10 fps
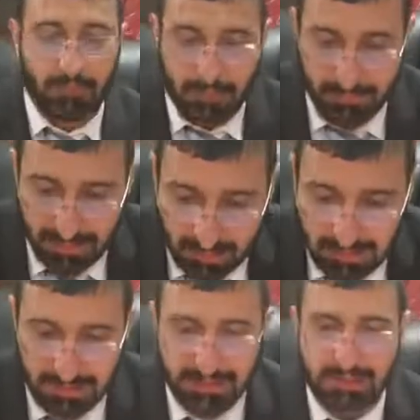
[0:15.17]

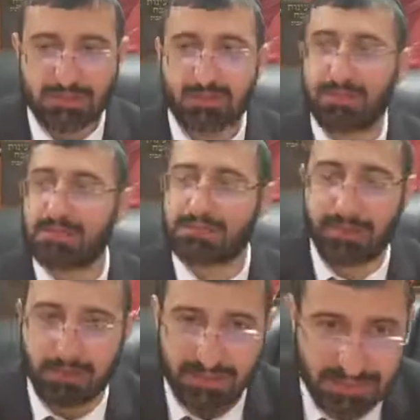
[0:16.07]
Parashat Naso has
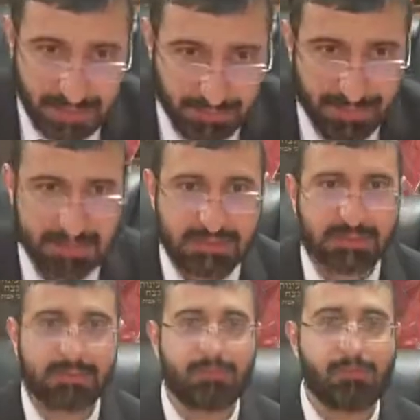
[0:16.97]
various topics,
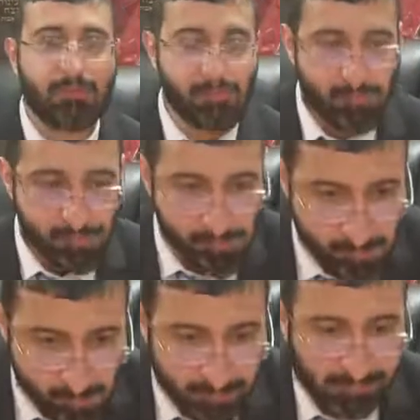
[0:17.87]

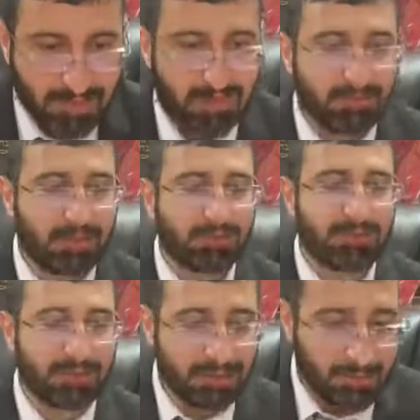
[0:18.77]
and one of
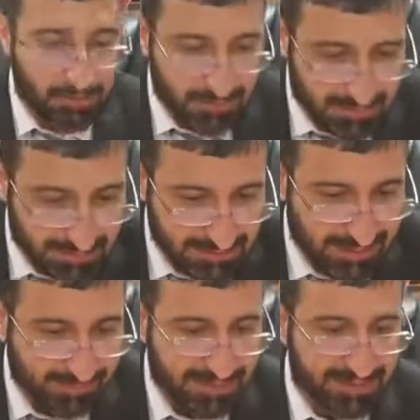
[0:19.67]
the important
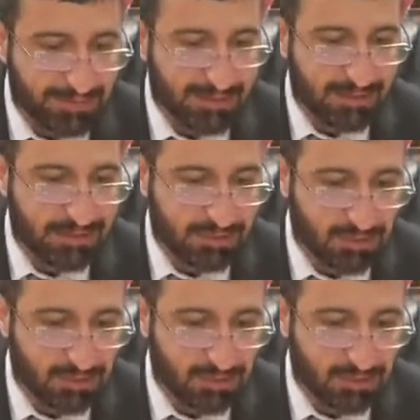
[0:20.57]
topics, Parashat